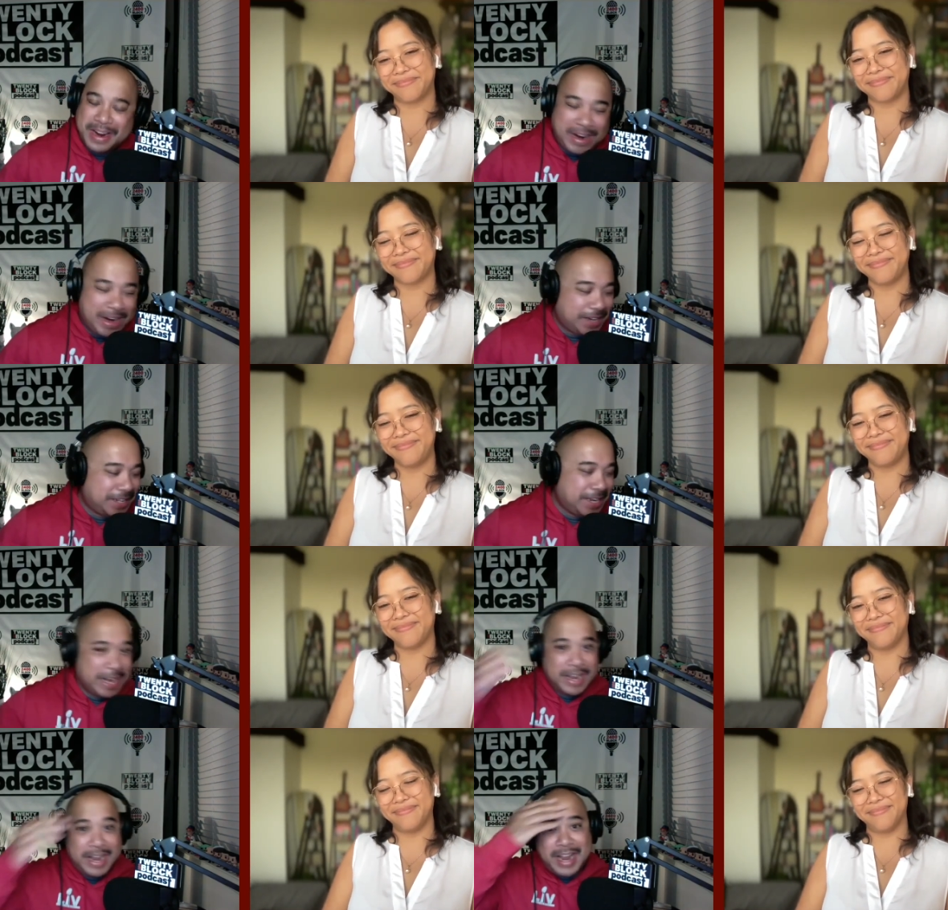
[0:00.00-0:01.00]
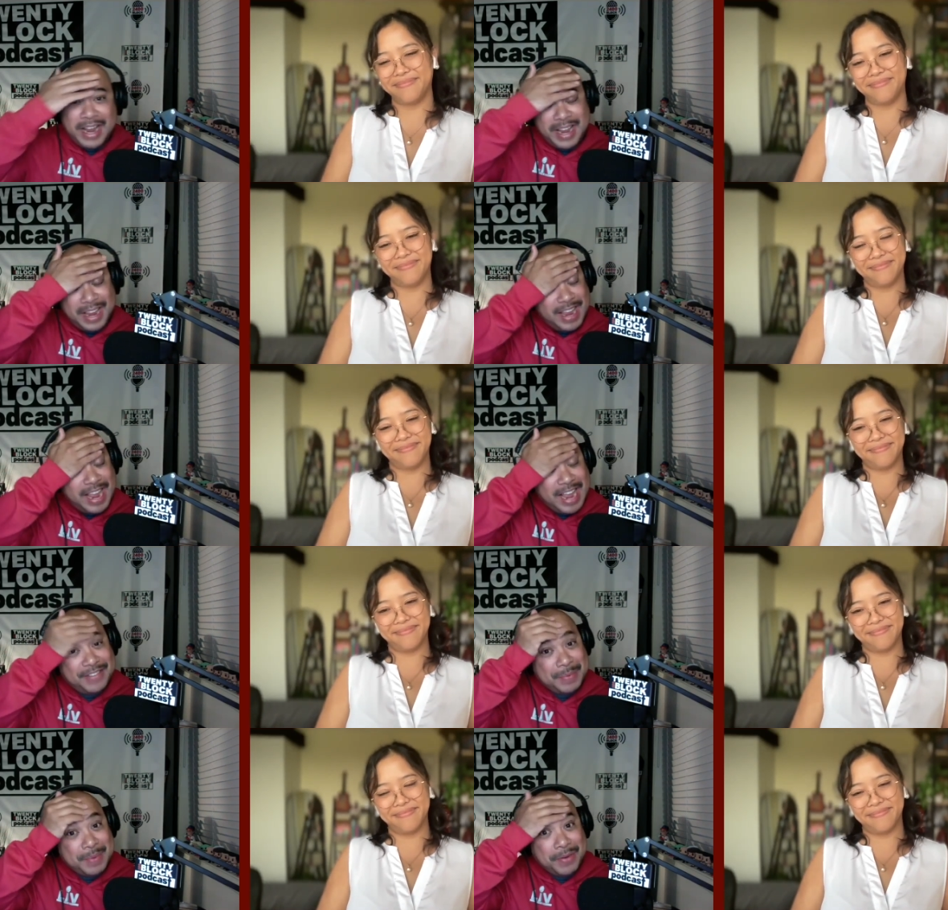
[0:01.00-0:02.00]
Speaker 1: right, Le-an, I have to
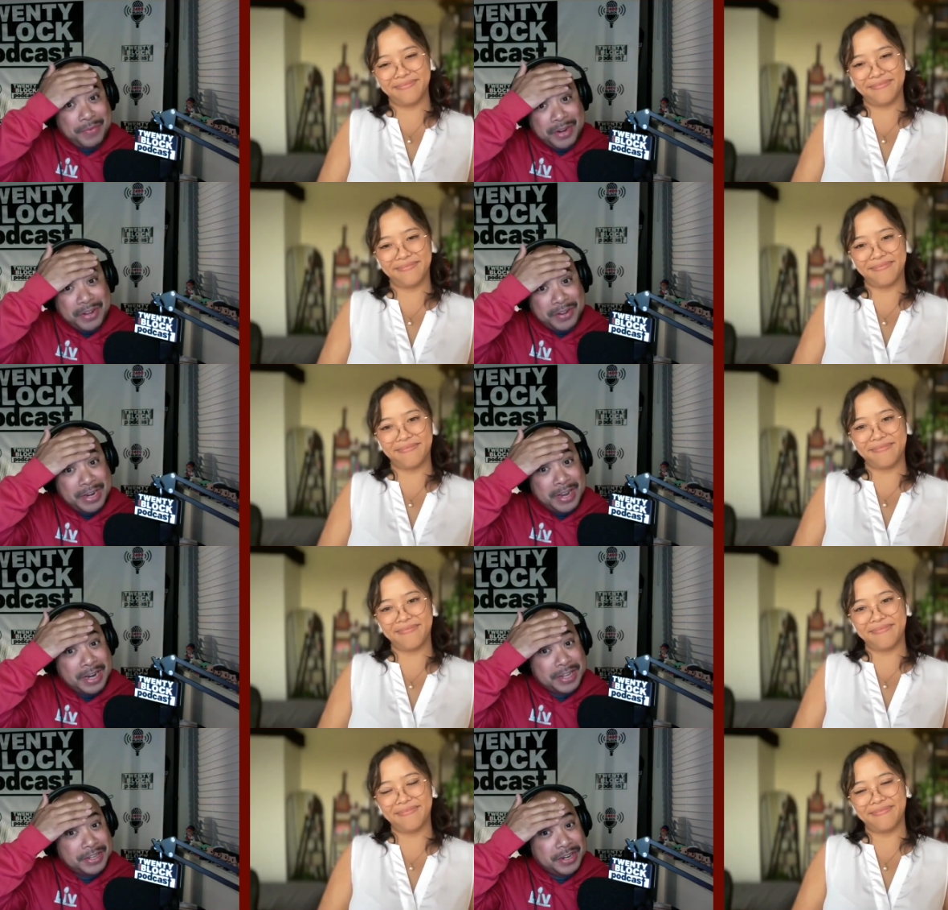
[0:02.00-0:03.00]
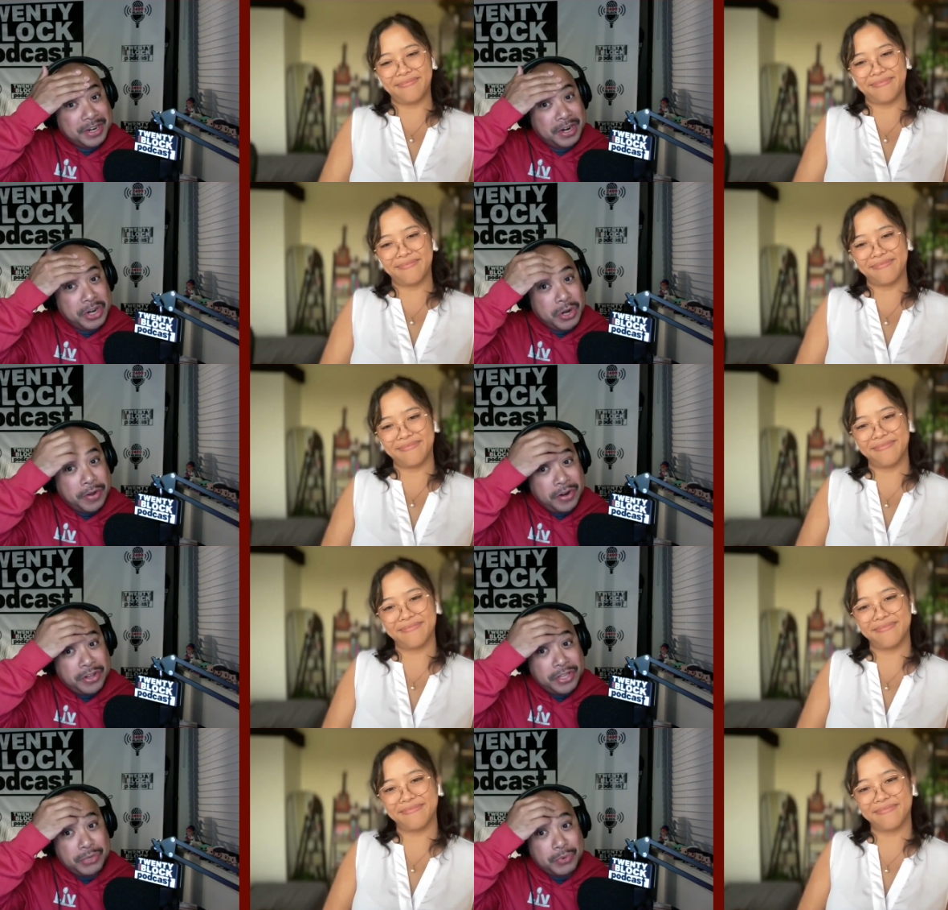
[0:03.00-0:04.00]
be real and honest here. You know, I heard
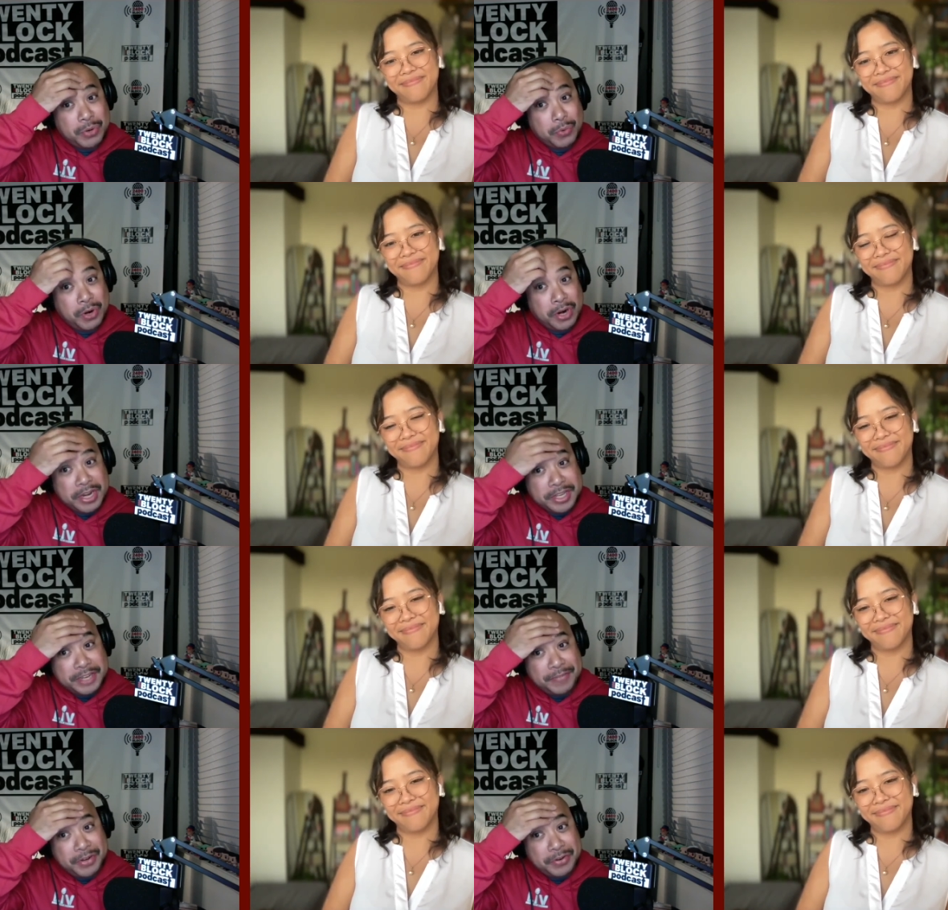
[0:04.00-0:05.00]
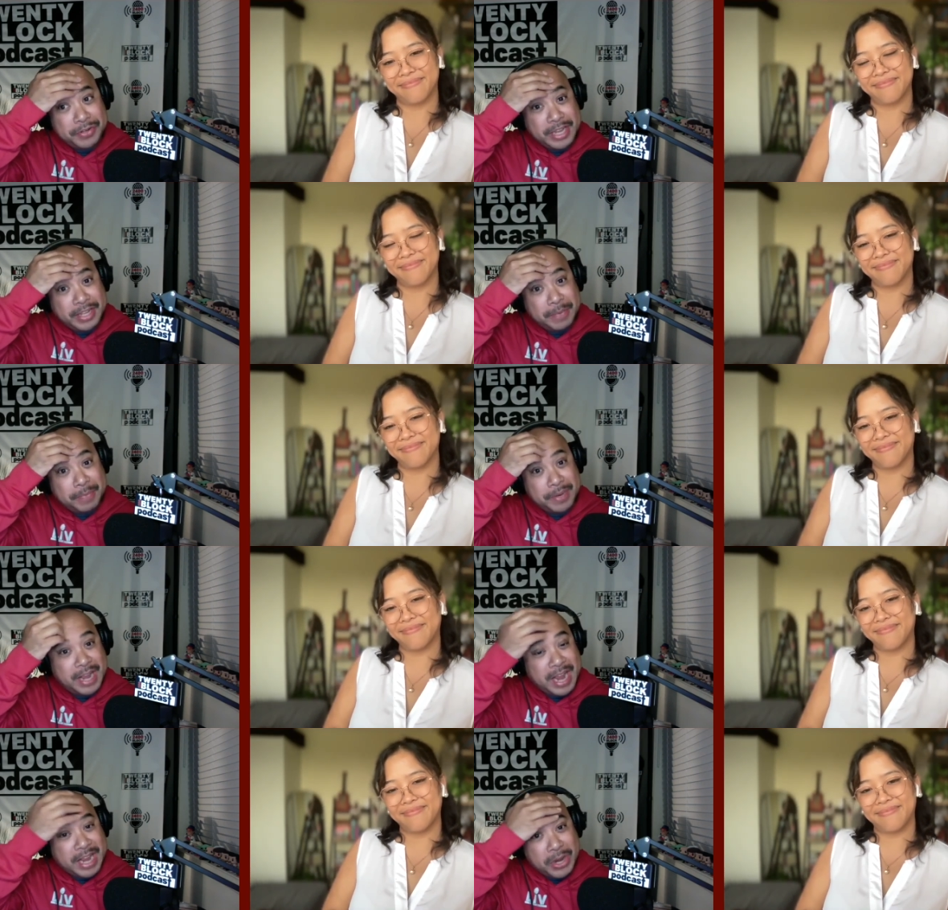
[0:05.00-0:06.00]
this one word on the TV news lately, but I
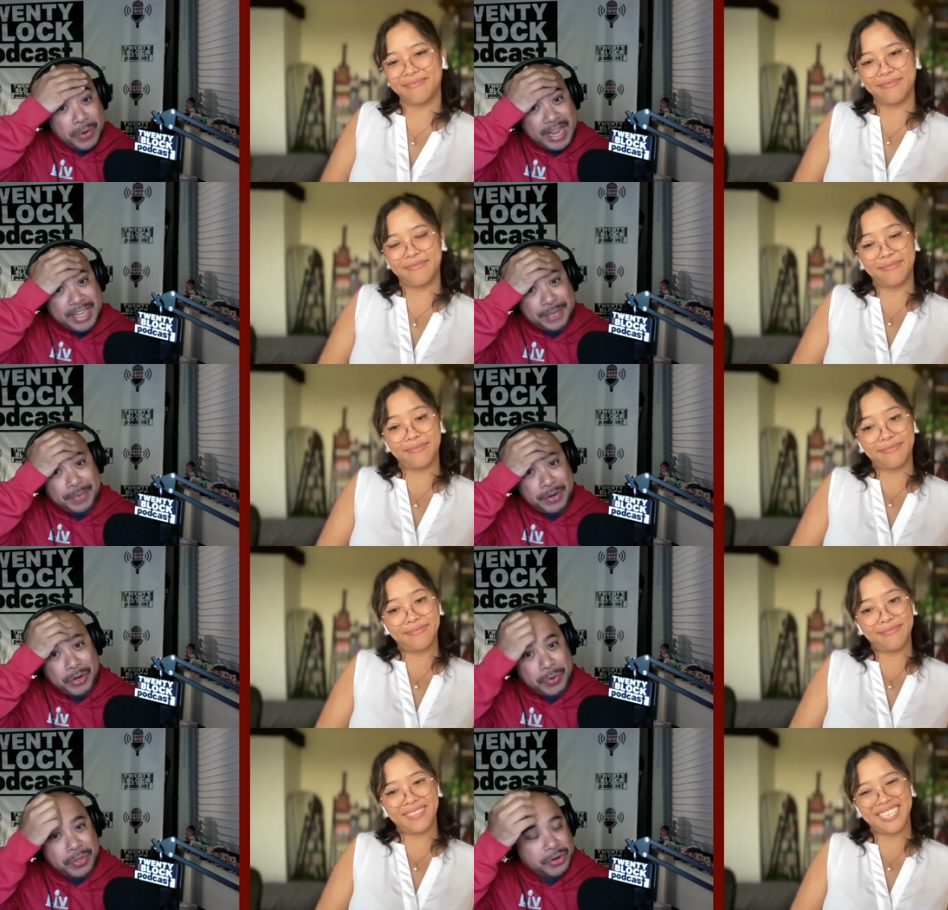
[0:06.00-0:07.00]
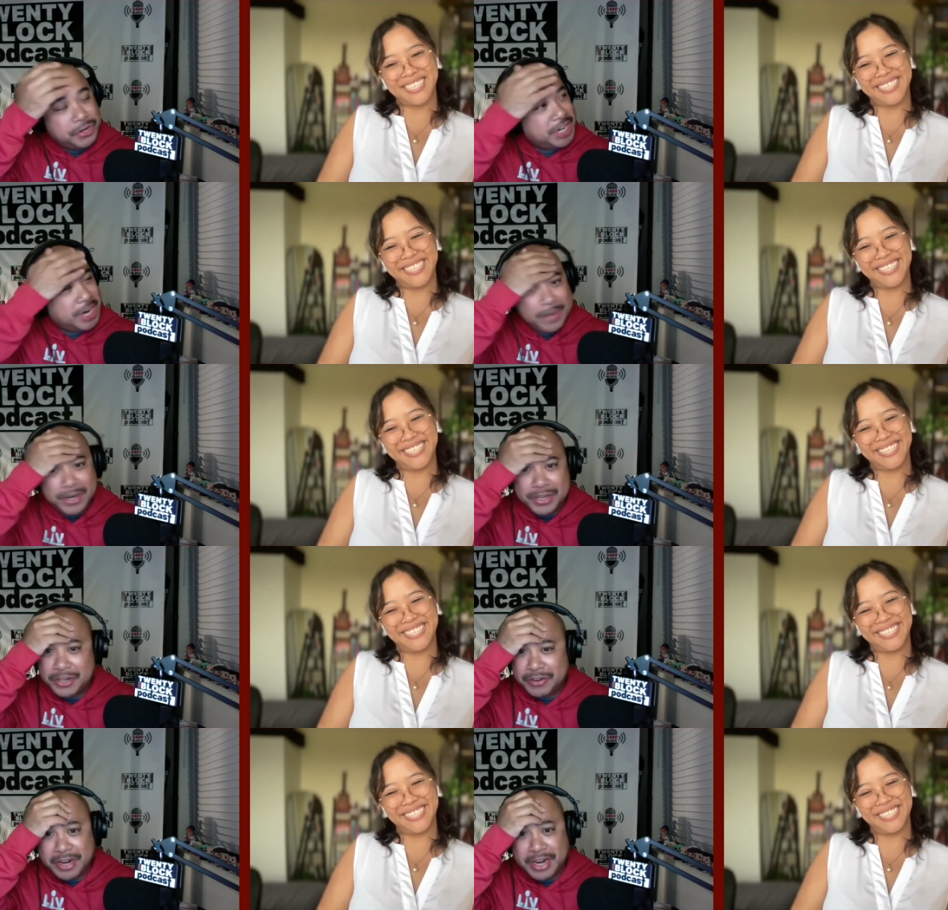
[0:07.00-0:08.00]
know it has something to do with your job
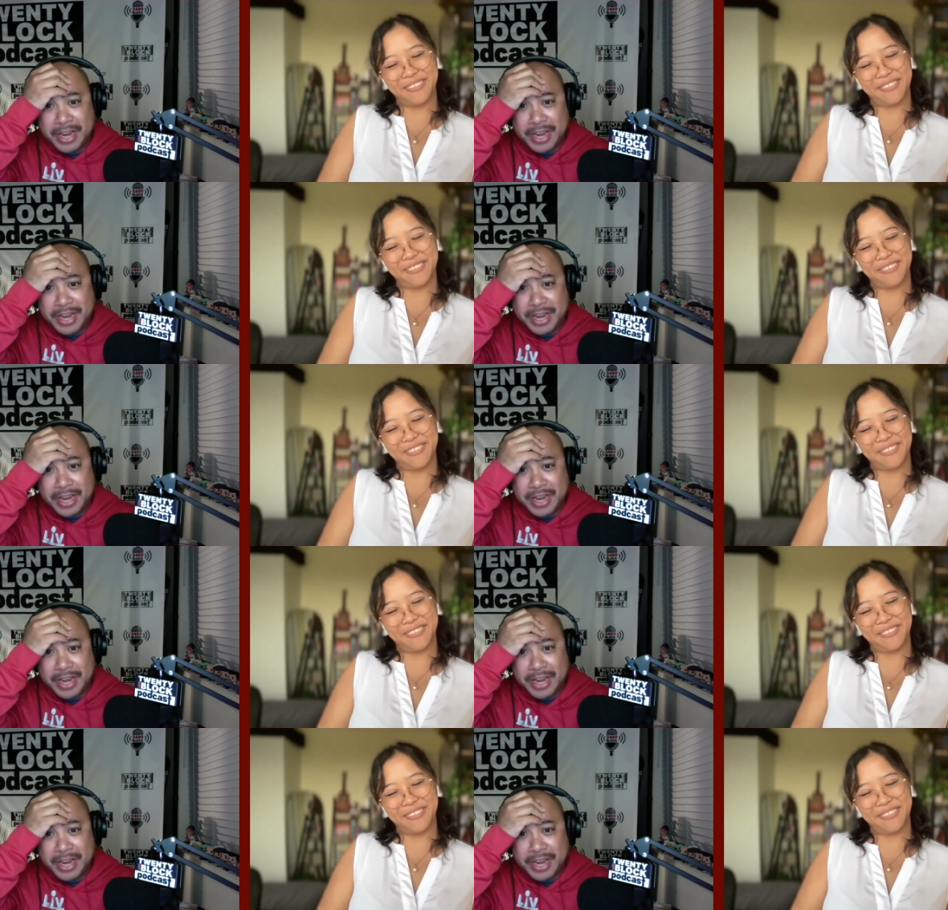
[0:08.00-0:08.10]
industry.